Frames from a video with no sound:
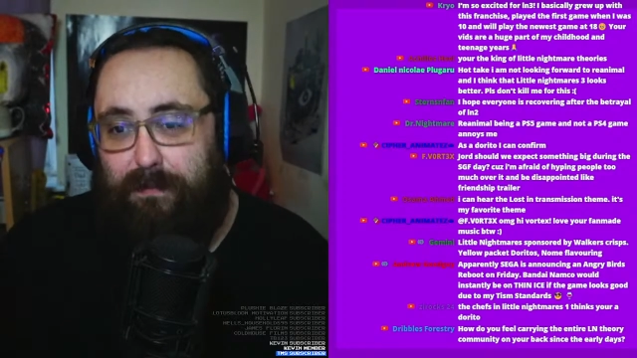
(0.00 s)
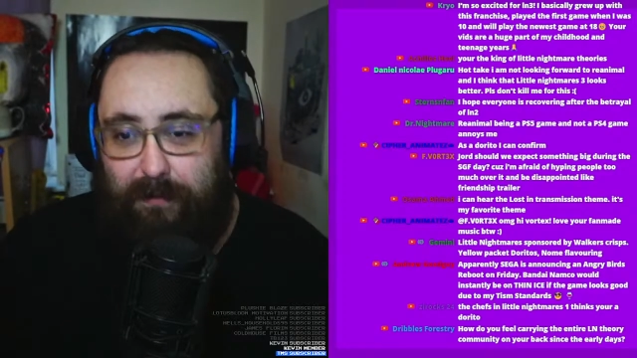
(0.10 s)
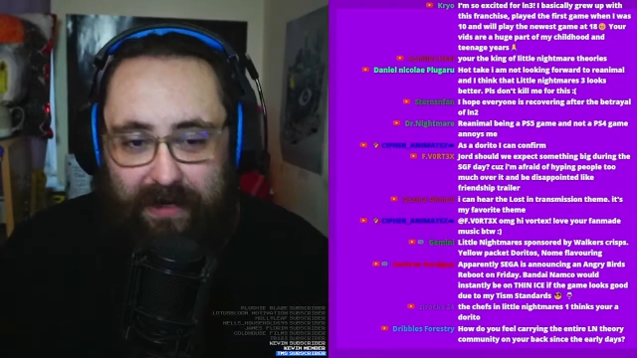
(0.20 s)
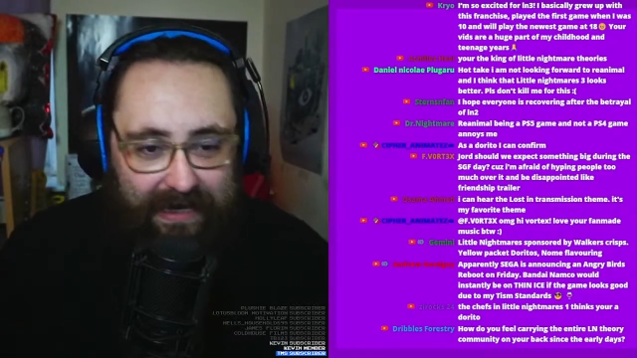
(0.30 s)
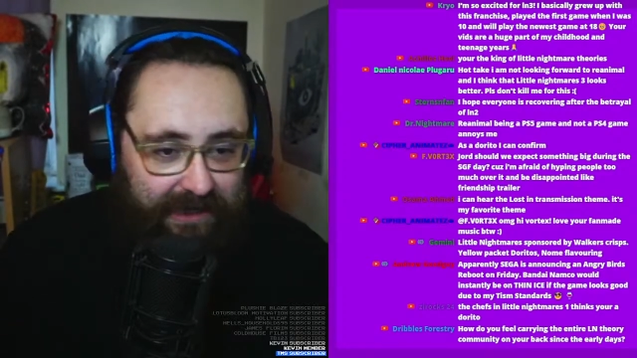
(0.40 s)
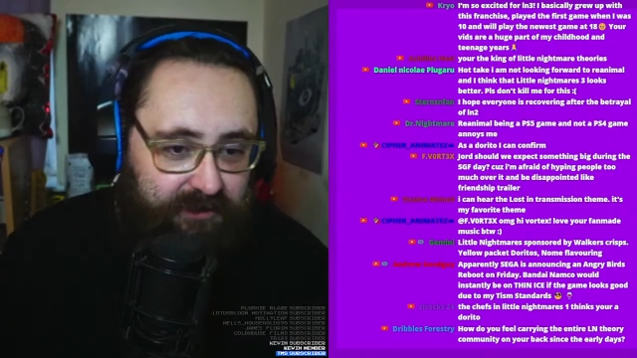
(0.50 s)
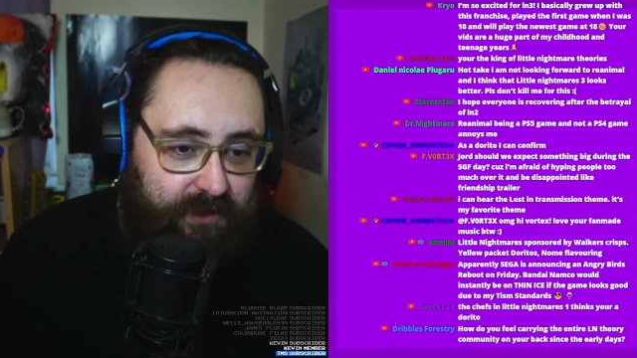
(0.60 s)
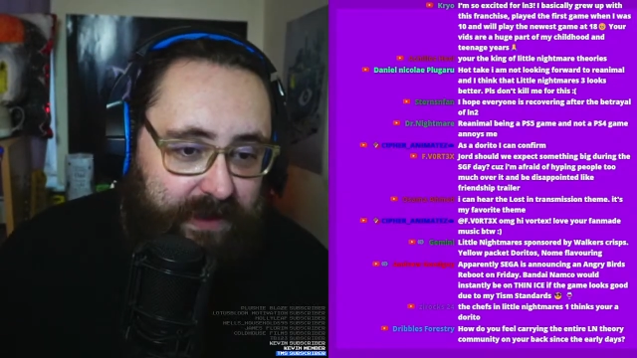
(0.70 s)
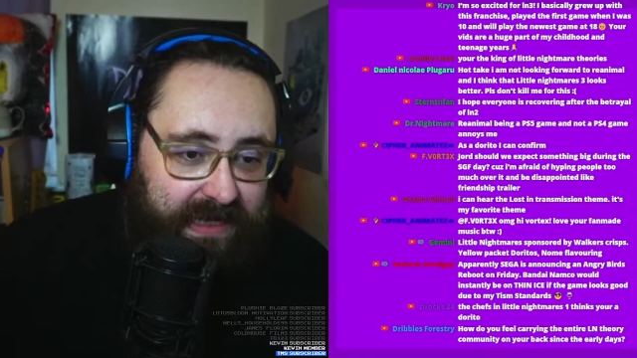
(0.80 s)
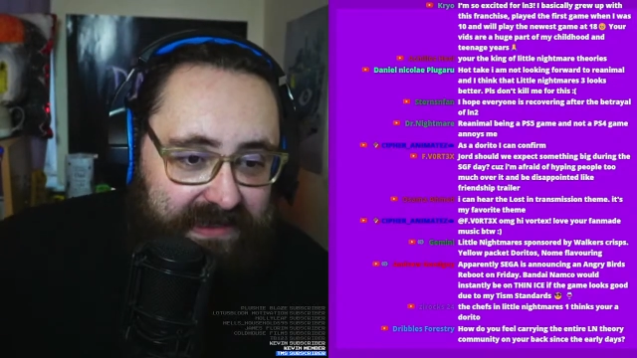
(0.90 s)
Andrew
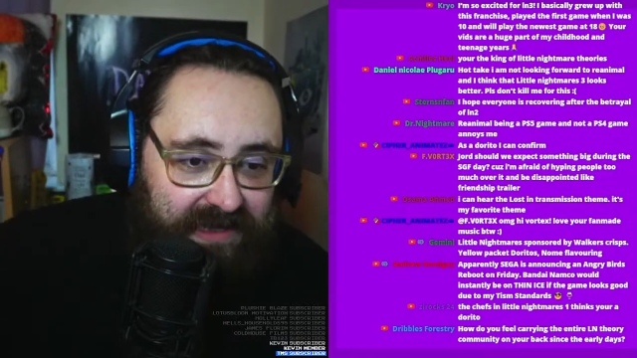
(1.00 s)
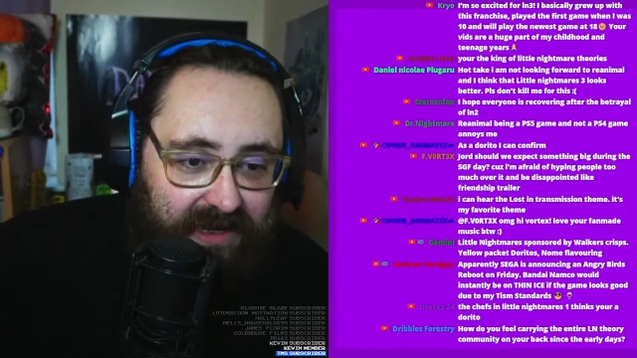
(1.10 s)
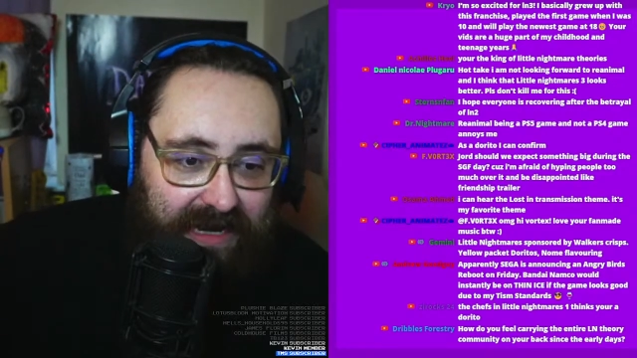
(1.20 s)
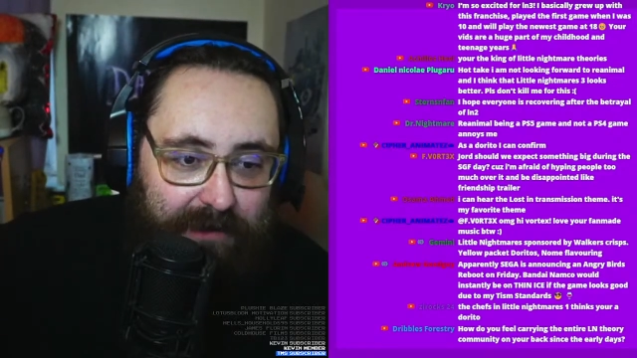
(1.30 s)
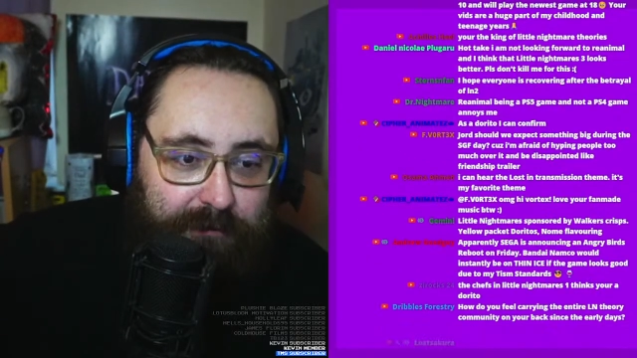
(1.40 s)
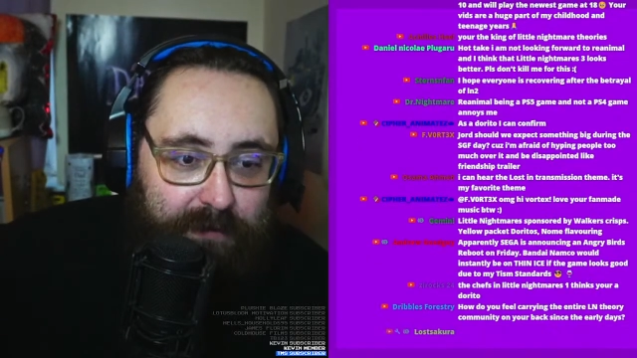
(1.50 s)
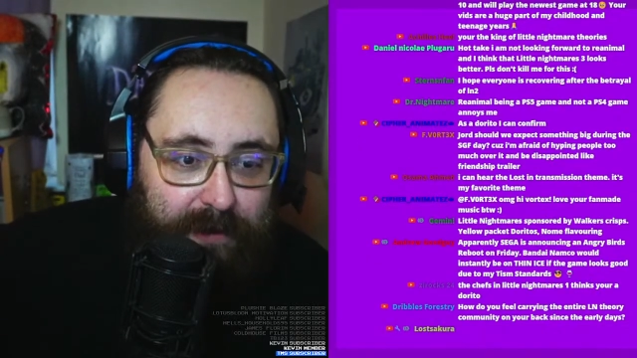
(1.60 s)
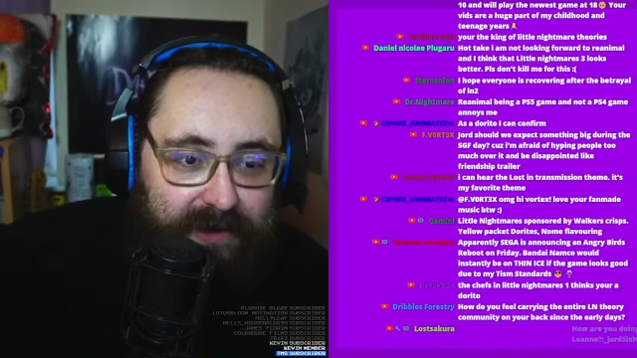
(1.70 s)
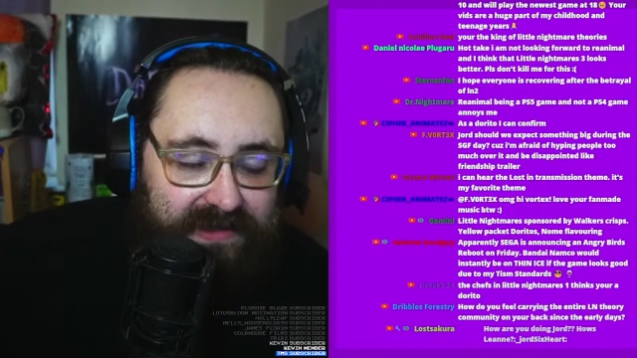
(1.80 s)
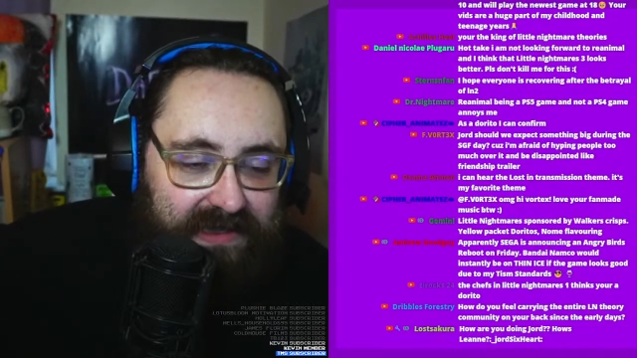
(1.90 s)
and his Angry
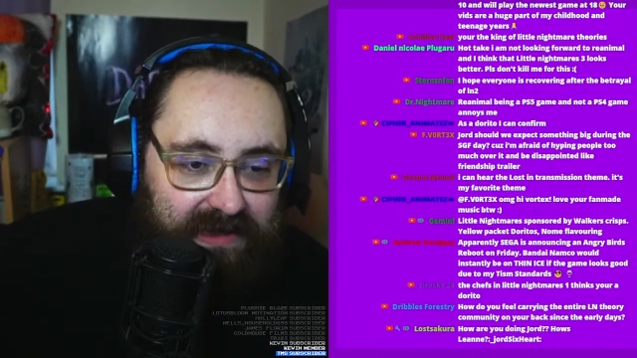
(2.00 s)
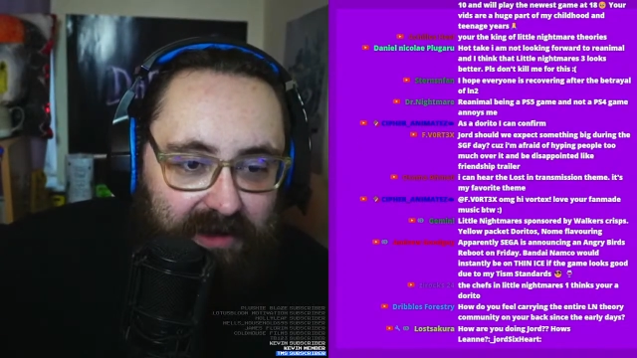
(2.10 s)
Birds.